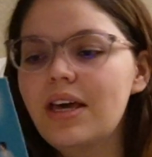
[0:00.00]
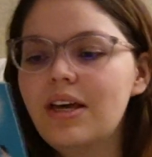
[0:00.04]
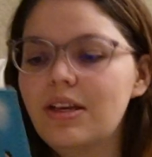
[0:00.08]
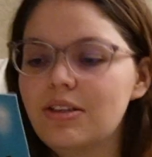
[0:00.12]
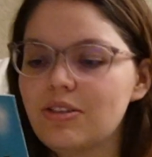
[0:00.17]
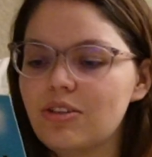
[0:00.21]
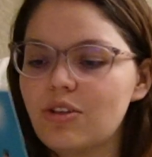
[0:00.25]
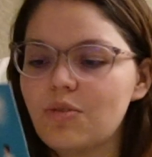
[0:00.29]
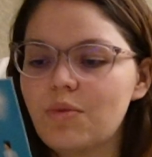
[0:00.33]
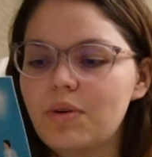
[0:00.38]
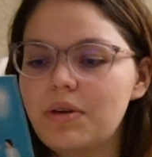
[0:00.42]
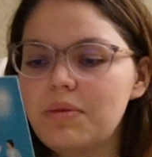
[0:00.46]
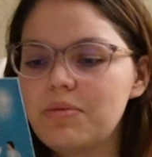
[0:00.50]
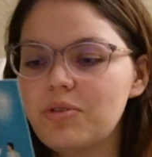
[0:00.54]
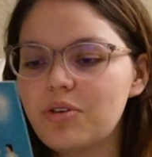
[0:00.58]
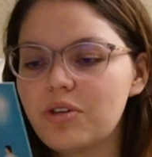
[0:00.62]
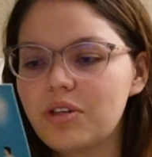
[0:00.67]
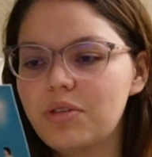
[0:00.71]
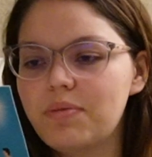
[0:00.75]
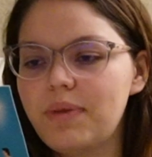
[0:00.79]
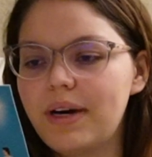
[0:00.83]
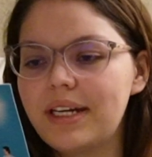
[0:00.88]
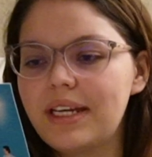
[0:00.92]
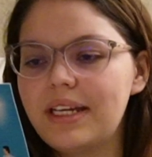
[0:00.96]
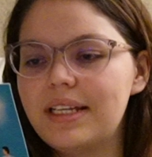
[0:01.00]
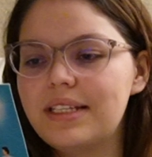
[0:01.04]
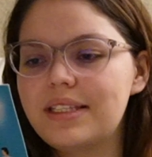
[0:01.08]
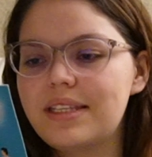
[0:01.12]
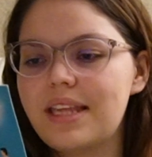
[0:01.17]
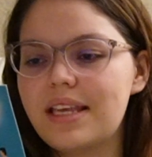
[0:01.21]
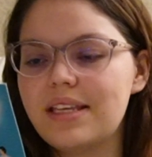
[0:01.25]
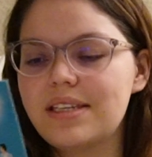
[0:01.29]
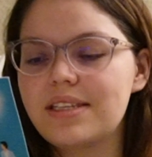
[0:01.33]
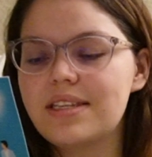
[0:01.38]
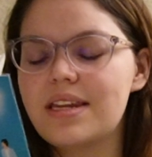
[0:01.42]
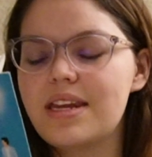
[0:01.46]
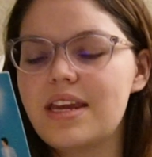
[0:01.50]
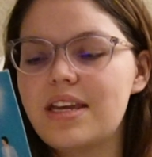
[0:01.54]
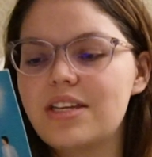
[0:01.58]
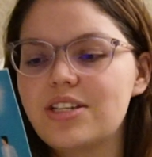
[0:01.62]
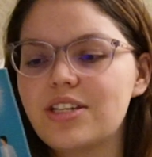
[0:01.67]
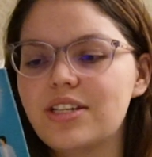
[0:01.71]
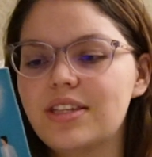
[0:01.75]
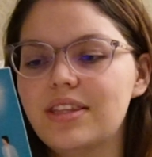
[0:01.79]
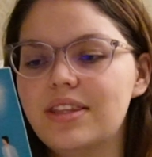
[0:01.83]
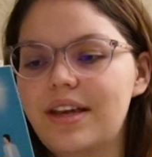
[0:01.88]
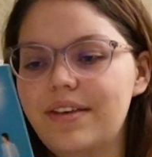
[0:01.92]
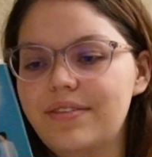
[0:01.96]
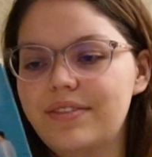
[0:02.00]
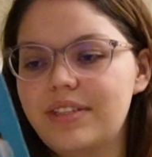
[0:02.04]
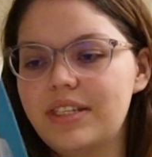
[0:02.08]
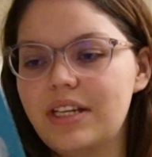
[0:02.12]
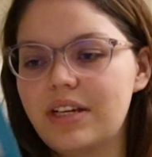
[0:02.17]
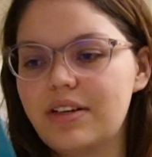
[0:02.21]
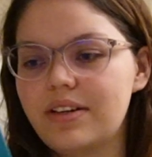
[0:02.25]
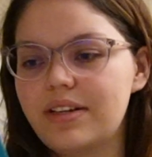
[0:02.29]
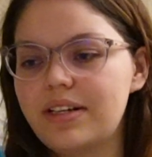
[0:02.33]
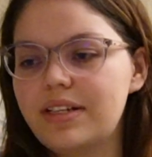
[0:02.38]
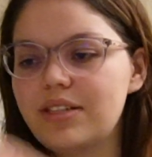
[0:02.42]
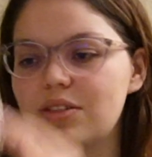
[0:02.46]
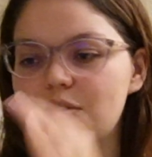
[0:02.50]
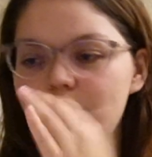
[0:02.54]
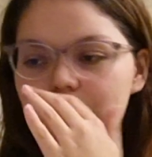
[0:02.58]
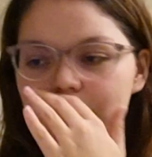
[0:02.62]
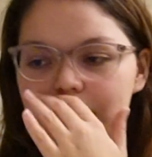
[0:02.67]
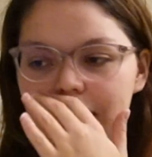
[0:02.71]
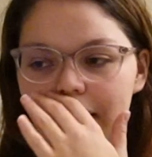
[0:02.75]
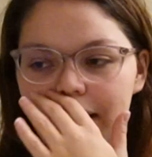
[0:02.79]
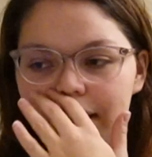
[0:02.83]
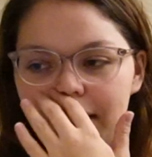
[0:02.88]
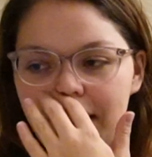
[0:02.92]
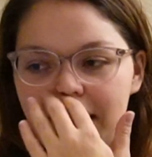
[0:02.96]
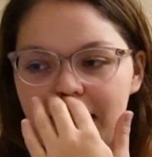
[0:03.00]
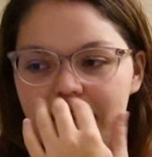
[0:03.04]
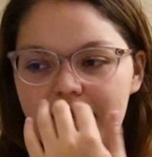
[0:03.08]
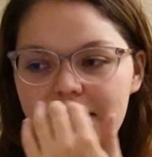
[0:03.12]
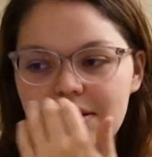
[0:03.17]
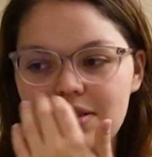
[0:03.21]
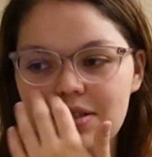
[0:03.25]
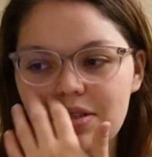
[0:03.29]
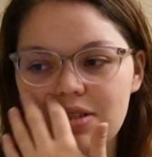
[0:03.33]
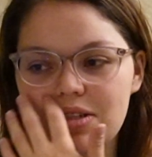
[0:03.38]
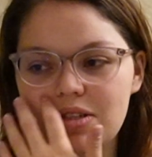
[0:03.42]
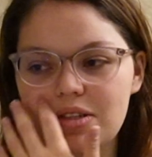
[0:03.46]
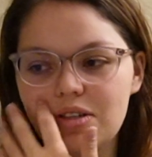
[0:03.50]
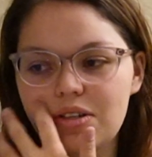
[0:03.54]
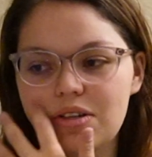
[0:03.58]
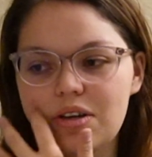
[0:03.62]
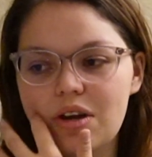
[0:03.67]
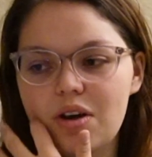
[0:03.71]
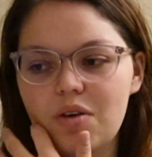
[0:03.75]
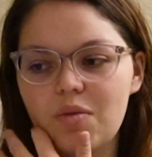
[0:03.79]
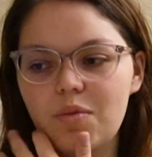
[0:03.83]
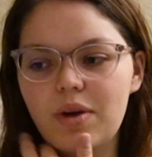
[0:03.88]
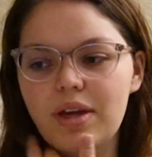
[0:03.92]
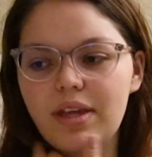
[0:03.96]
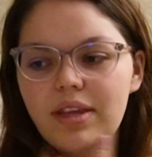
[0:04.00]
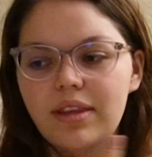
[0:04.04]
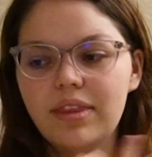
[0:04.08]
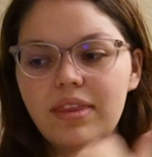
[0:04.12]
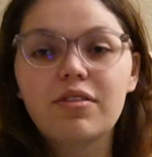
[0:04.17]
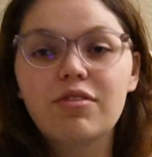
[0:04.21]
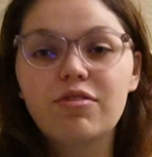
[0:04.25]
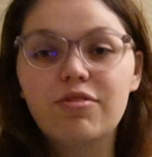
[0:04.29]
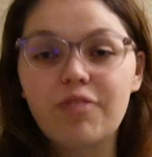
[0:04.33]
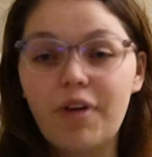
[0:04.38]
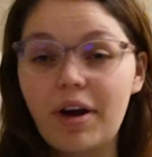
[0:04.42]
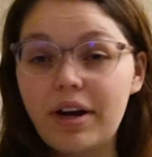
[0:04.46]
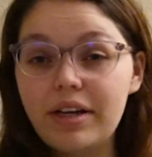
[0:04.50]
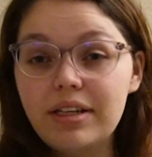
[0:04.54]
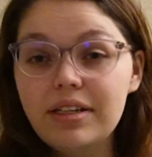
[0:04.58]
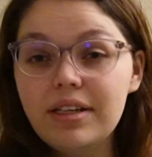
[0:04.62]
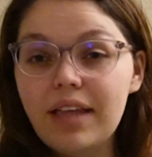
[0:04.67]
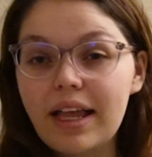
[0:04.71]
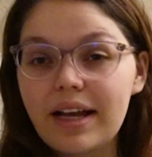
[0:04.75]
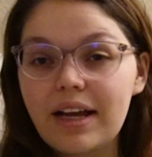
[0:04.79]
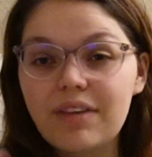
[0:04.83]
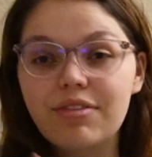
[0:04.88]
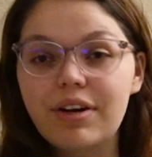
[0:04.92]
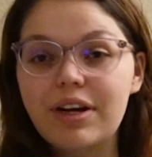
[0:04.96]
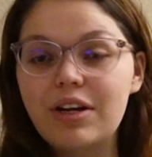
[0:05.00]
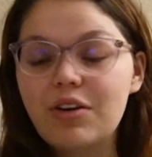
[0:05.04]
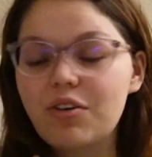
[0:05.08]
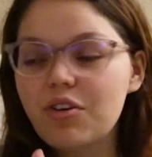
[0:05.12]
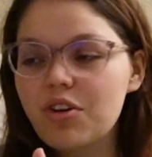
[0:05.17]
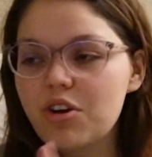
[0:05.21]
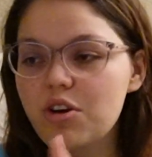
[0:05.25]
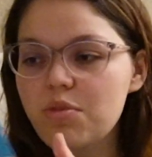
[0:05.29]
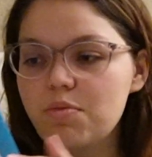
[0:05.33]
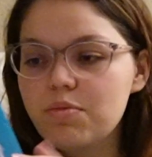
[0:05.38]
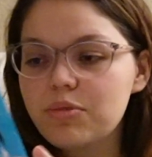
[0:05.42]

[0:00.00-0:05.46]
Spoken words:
So the one I'm talking about is Destination Love series, which I think has to do with friend, like a friend group.